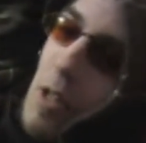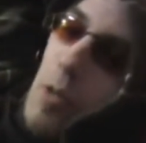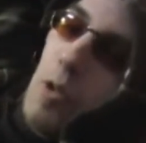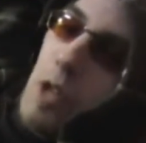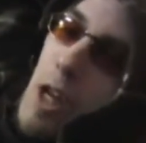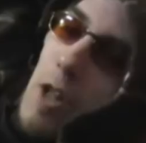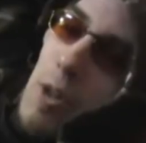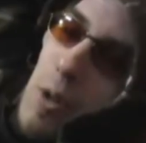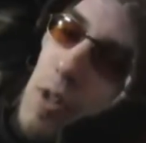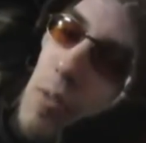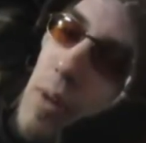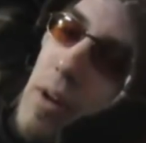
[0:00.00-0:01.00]
you change your
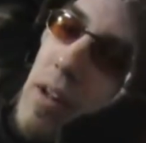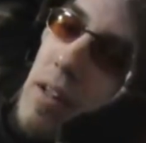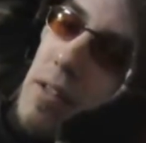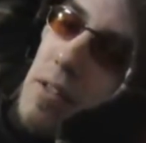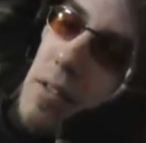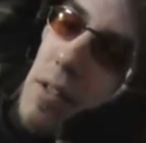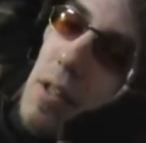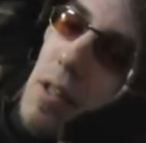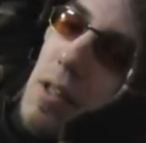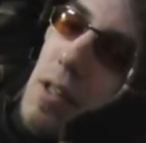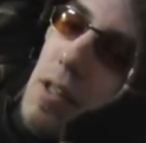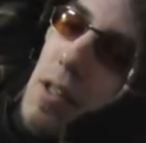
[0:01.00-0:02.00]
experience.
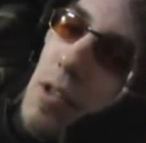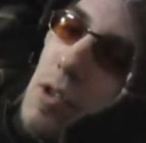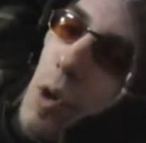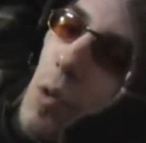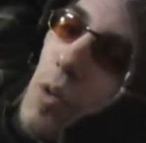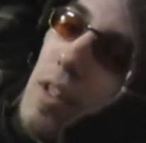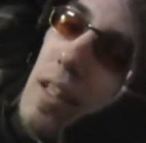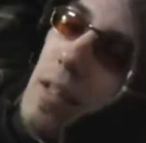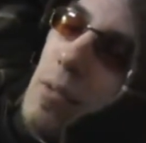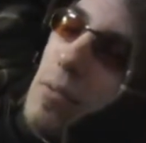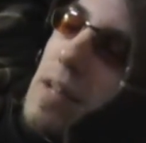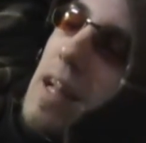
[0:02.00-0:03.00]
So
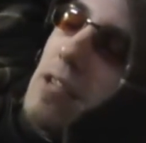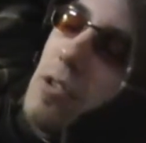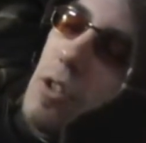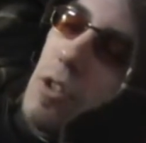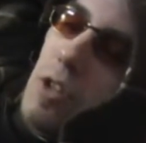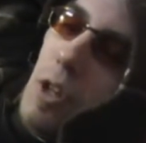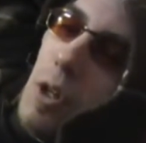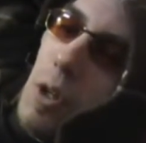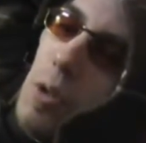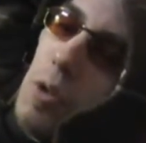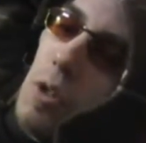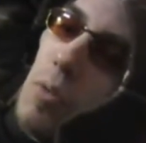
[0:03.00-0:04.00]
really, that's just an
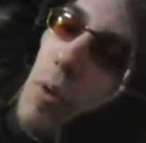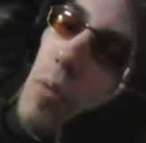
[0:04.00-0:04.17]
illusion.